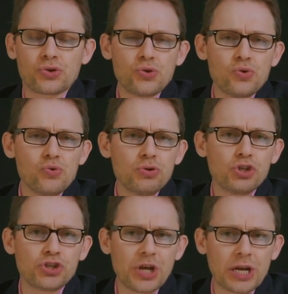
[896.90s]
two
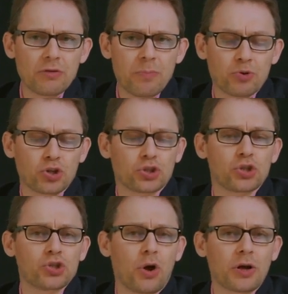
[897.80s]
general
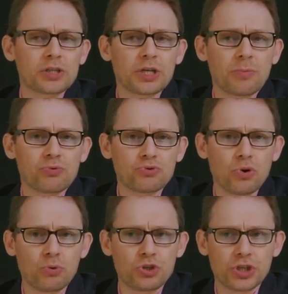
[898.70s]
prosthodontic
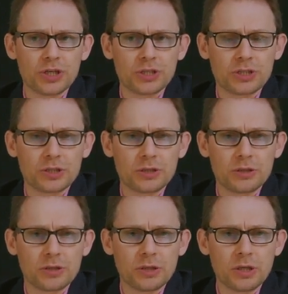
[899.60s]
approaches
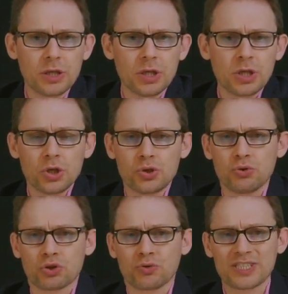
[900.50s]
to
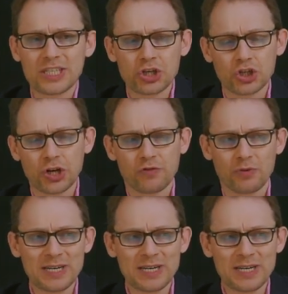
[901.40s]
transitioning from